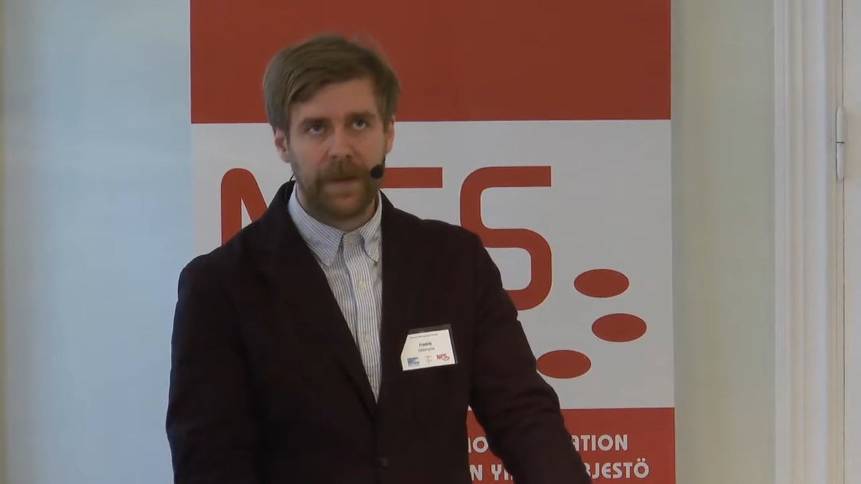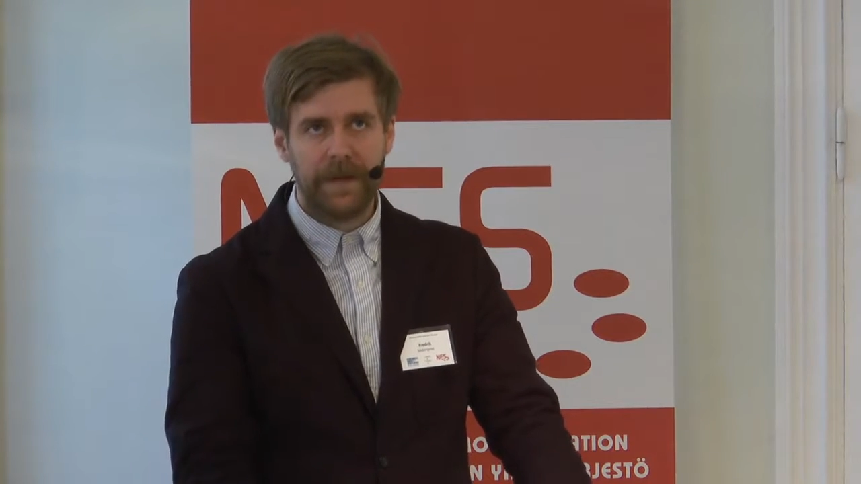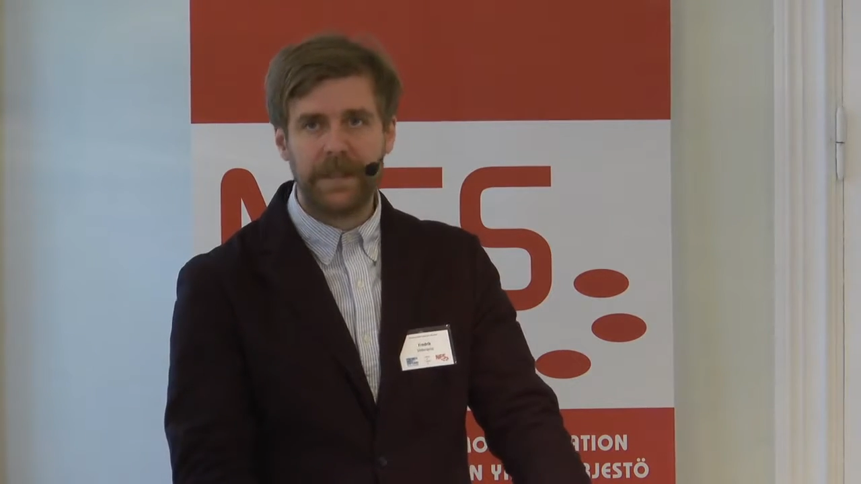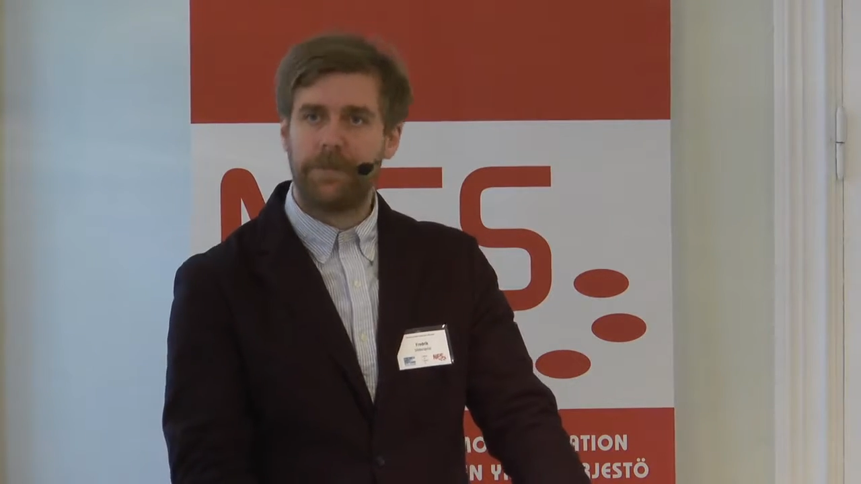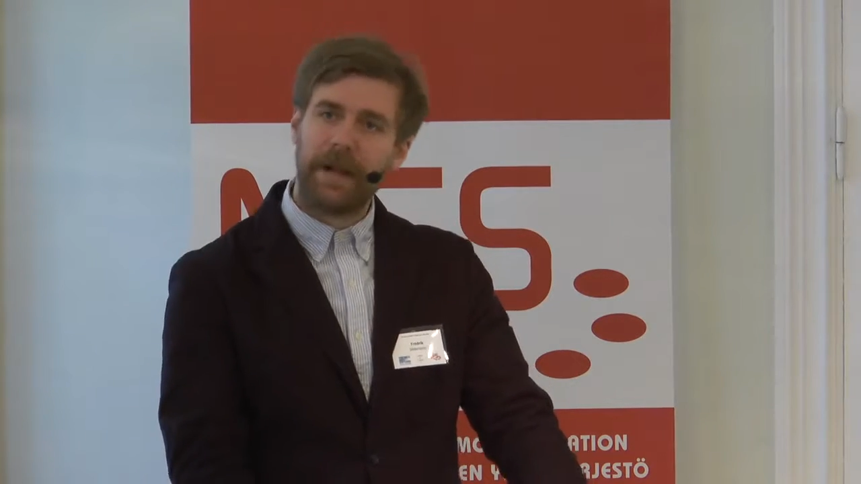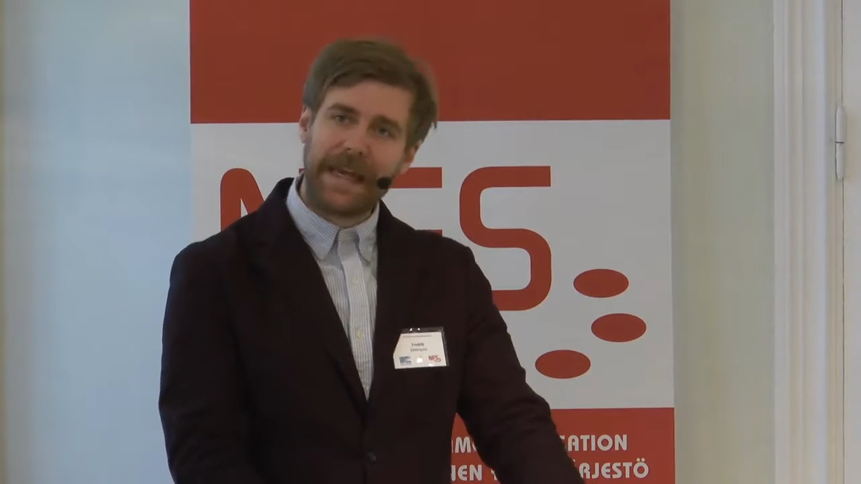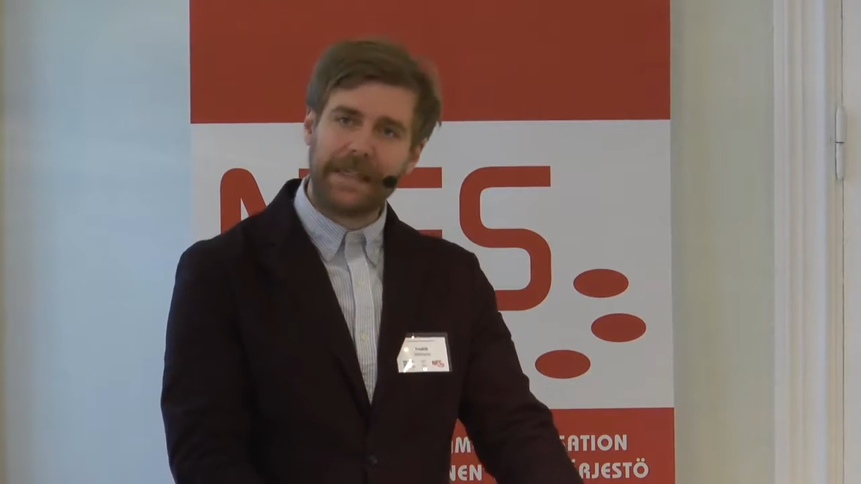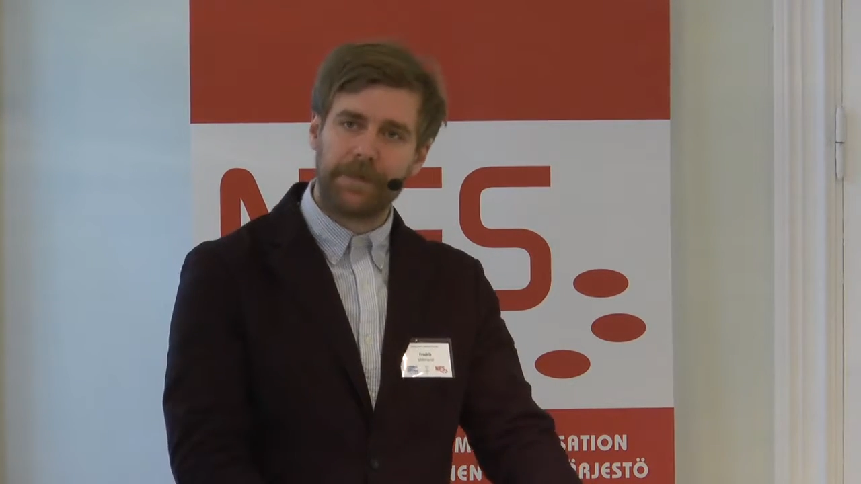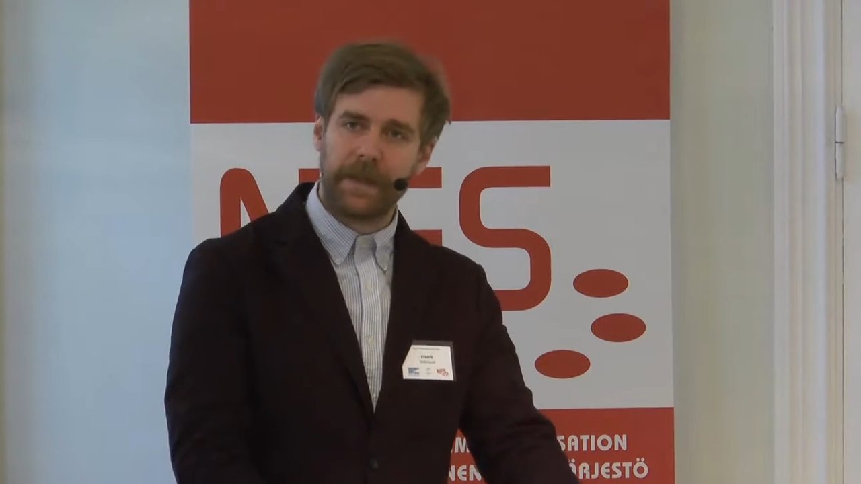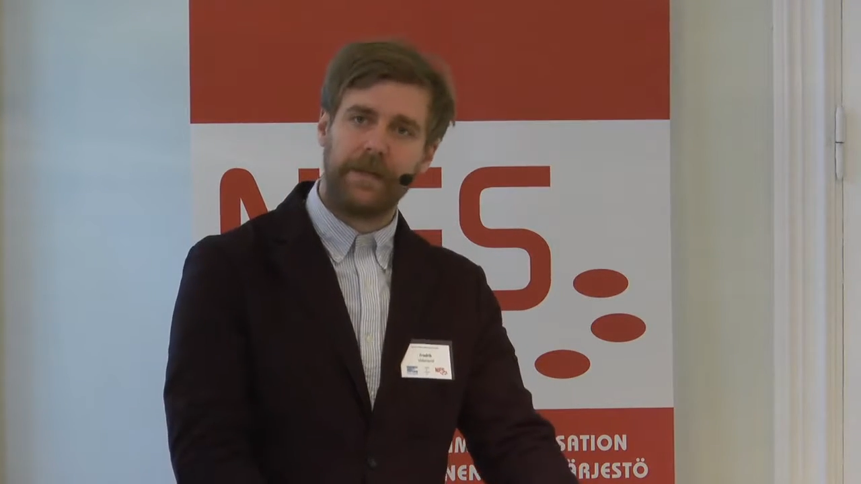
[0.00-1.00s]

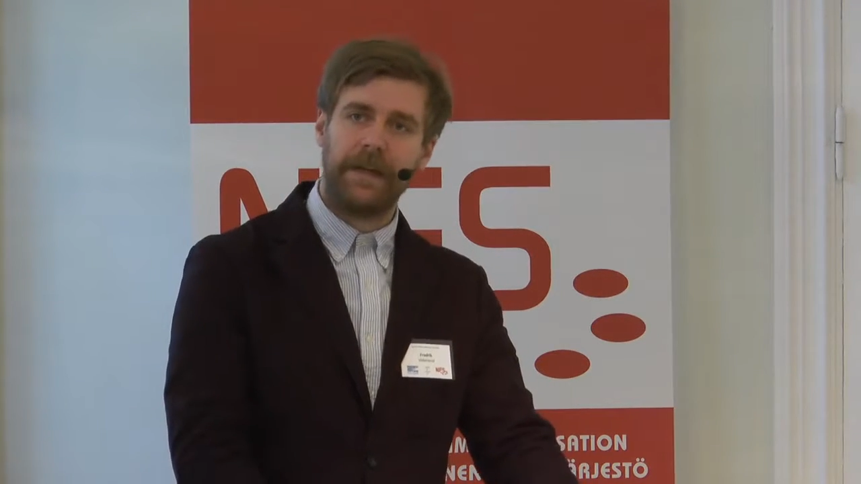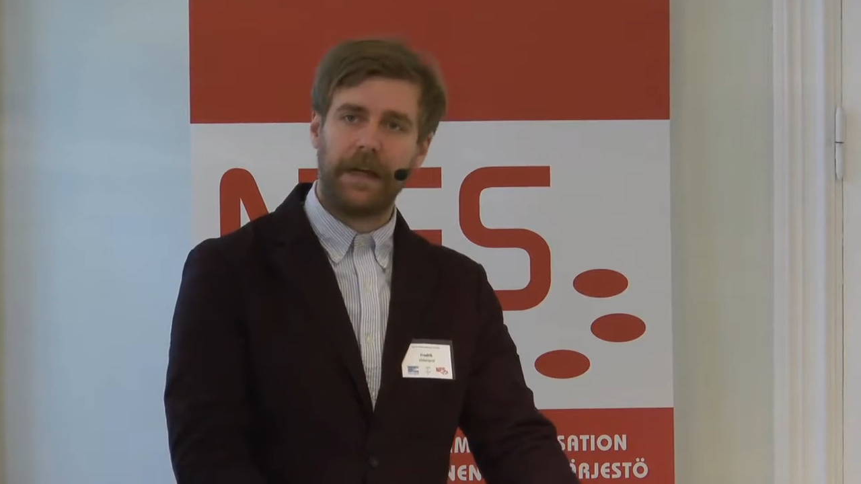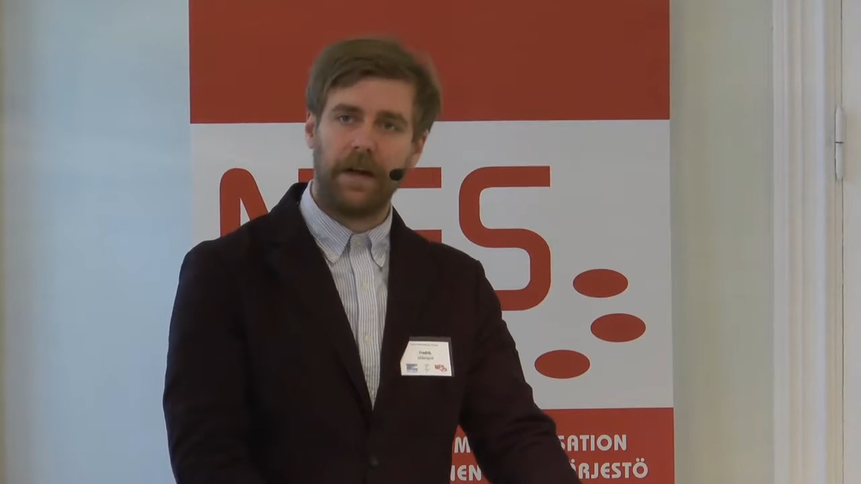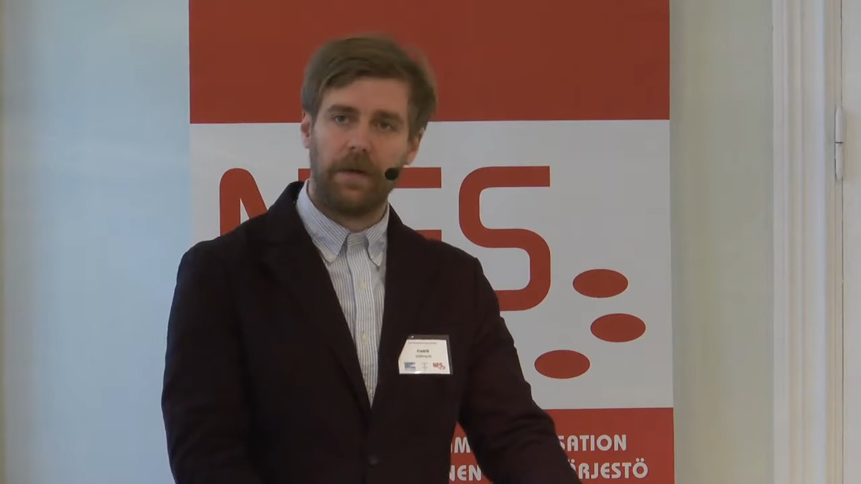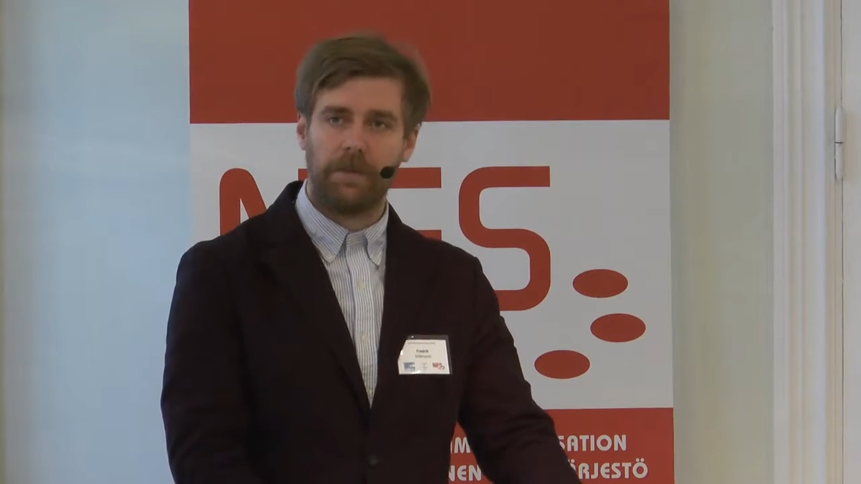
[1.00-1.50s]
displacement deal